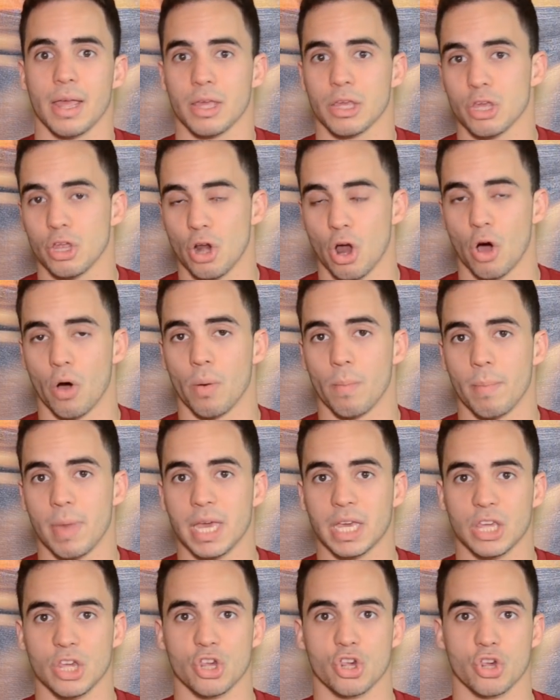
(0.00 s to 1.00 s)

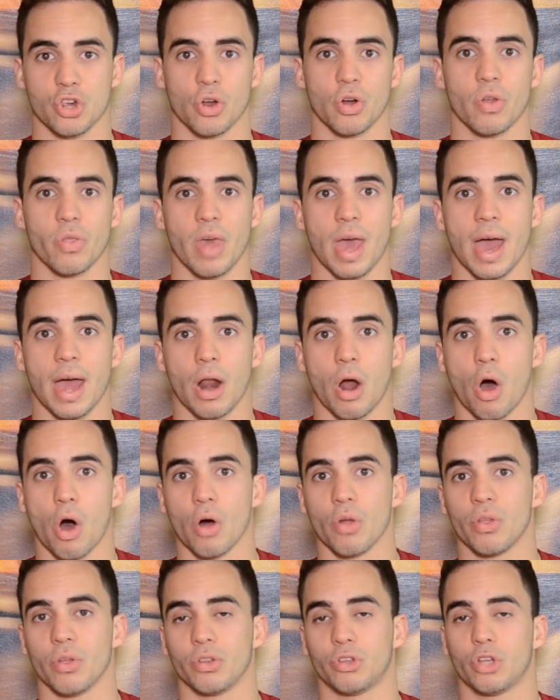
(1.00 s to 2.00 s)
making sure that all the